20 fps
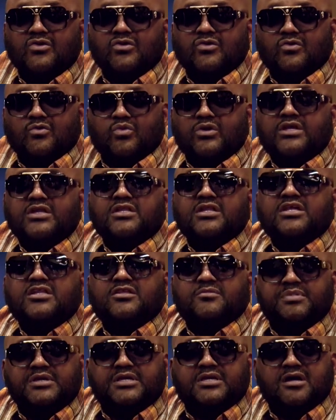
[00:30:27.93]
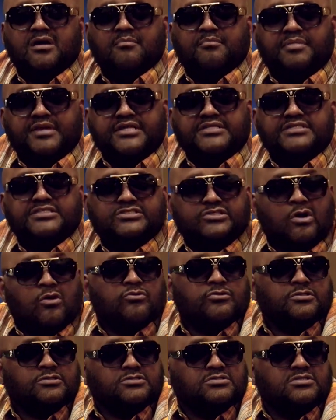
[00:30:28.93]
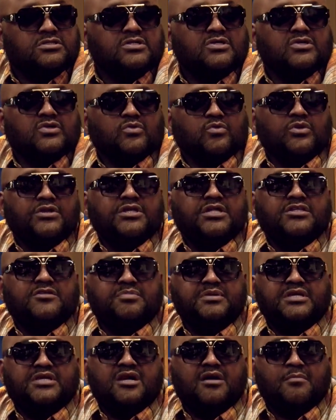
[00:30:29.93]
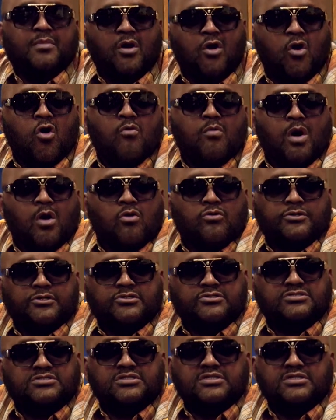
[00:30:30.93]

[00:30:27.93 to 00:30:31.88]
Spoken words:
we need to become business owners, we need to become homeowners,